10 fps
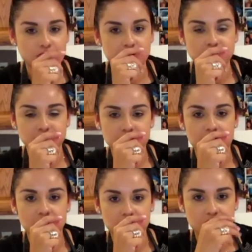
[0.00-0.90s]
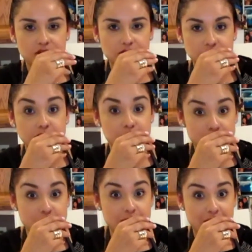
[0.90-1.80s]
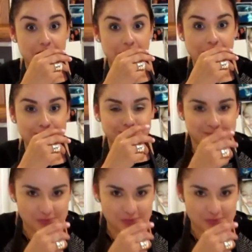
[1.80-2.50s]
Kenny's laughing at the slippery man comment.